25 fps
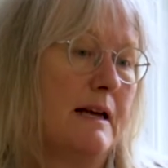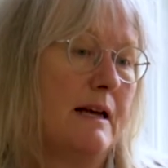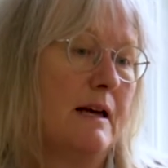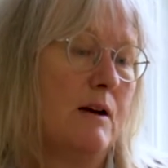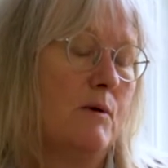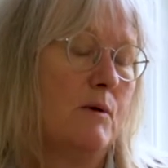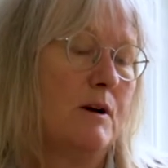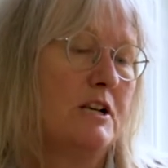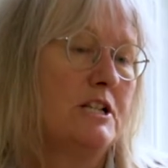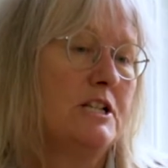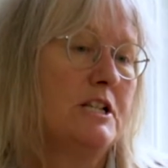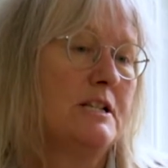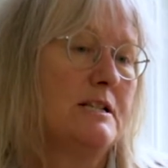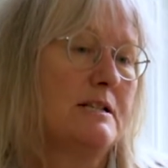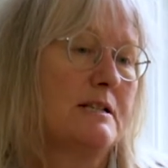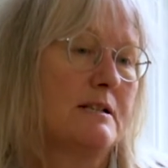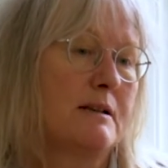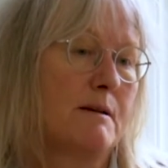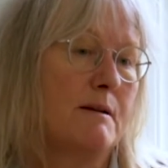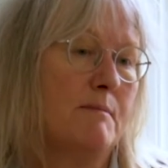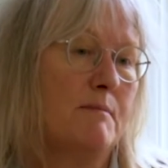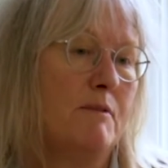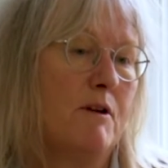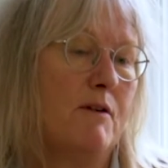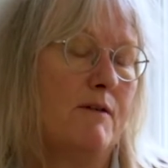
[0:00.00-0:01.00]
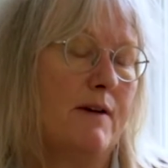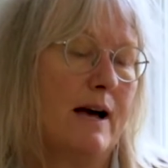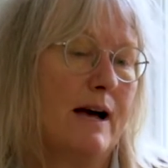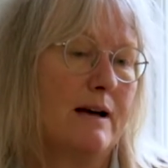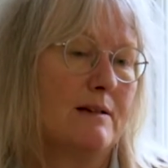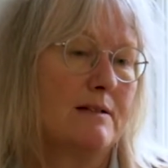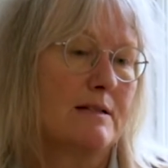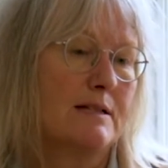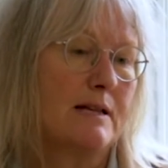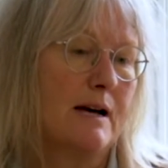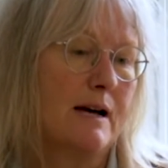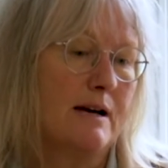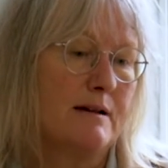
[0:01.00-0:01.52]
where cheetahs can move
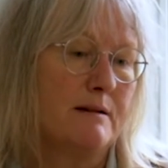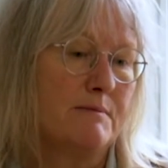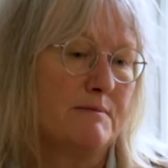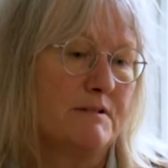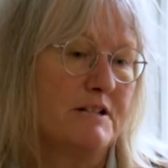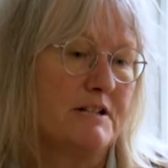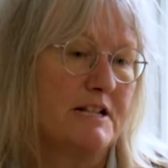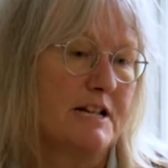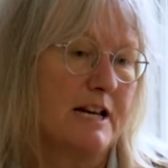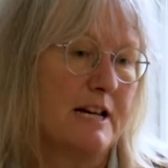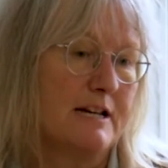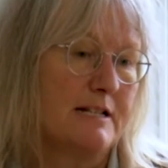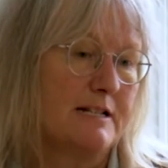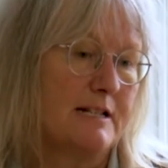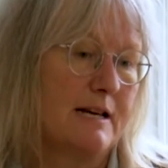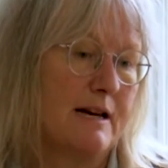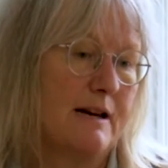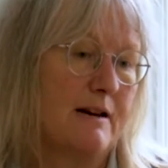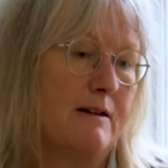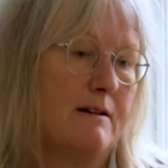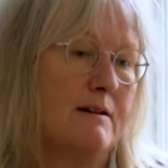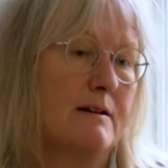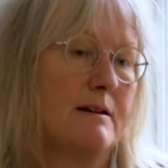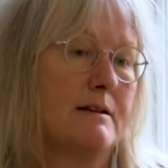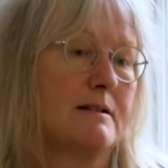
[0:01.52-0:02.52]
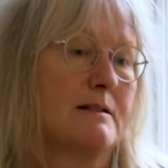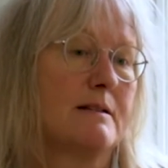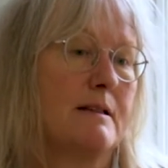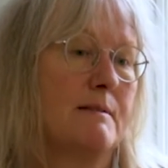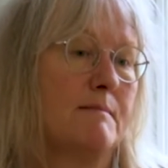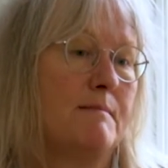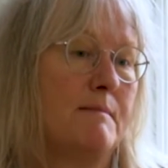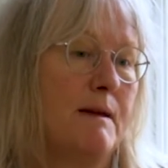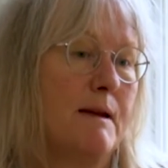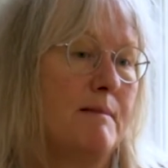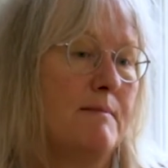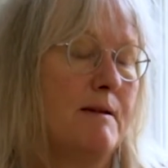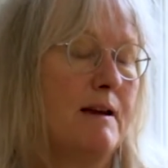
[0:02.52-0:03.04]
outside the protected areas
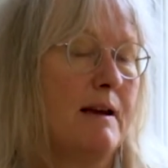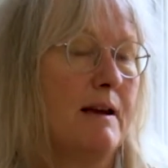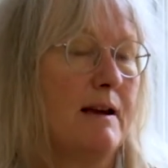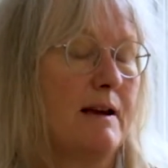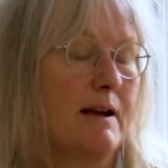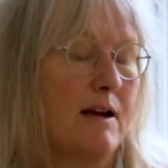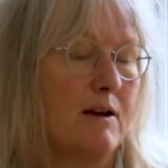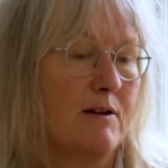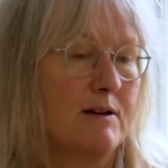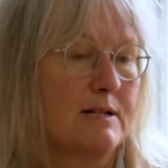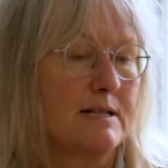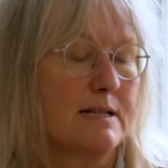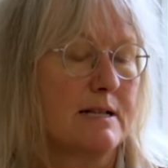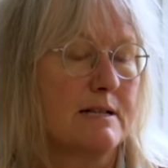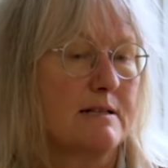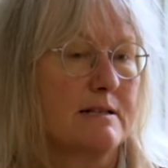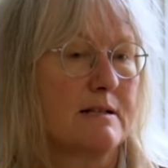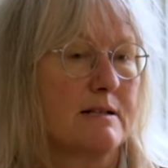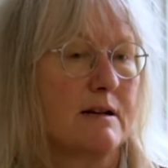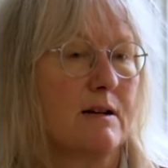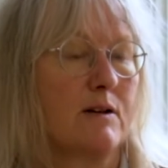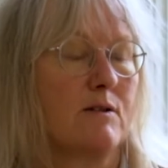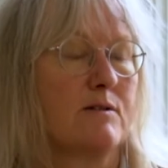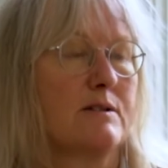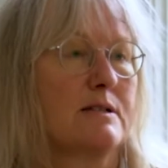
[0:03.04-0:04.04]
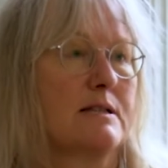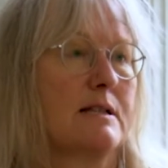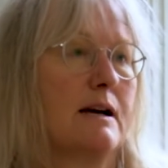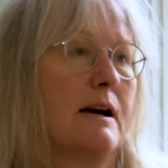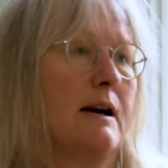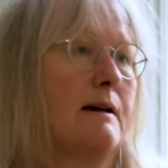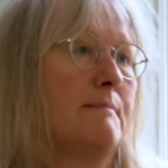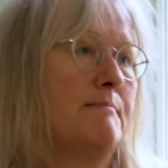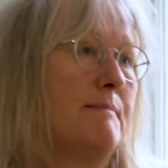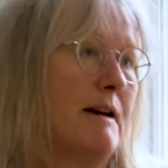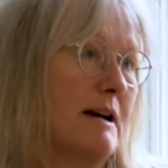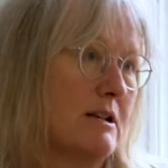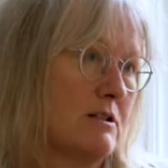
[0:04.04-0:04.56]
and maybe coexist
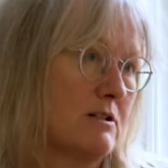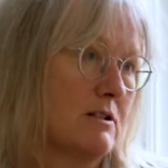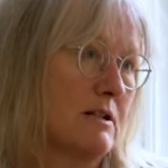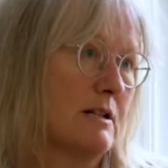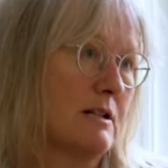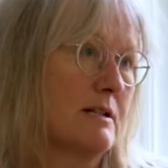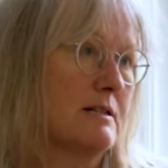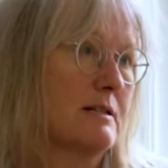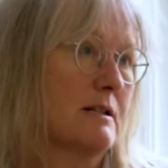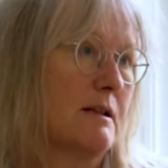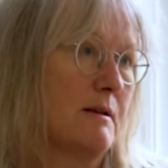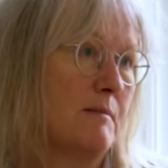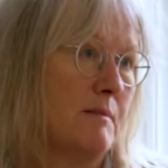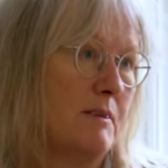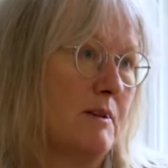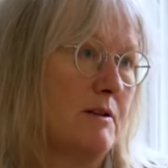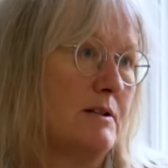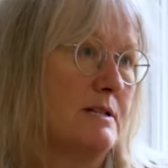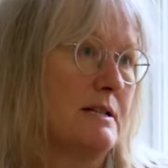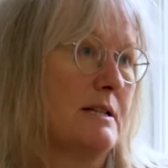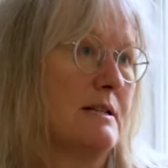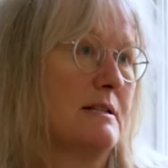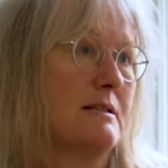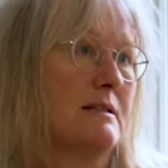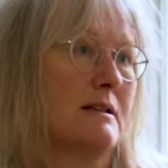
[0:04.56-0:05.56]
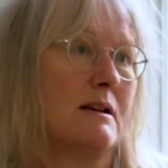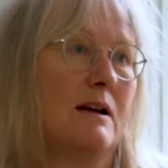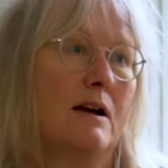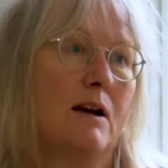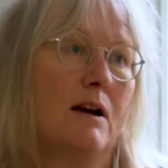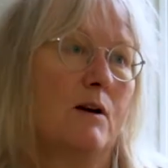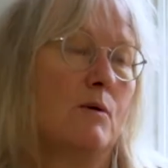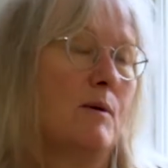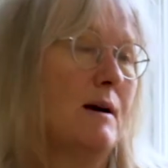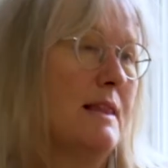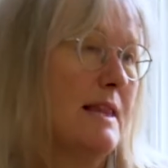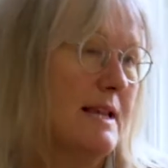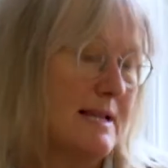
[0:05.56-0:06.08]
alongside pastoralist communities
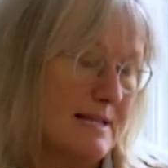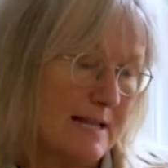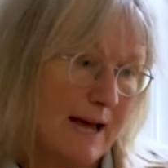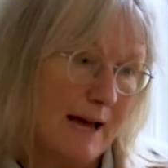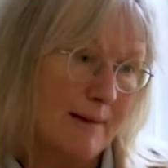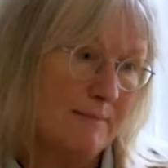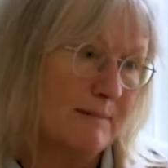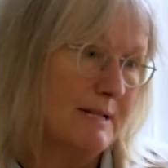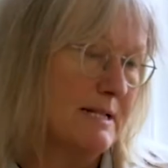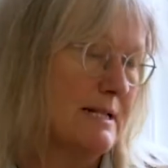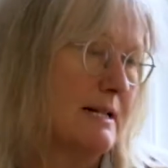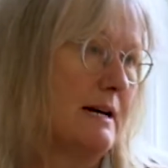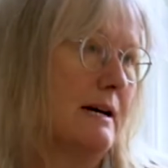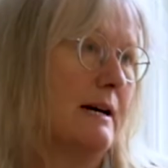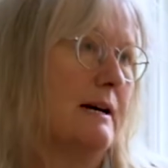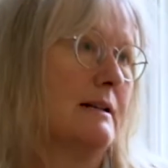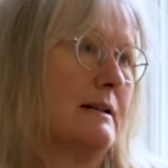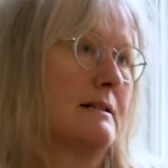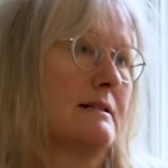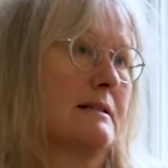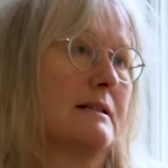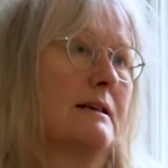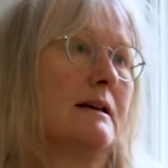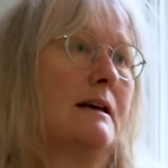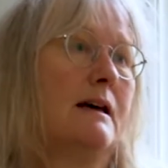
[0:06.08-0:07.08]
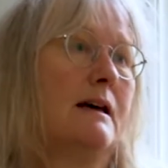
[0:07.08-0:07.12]
where there's habitat,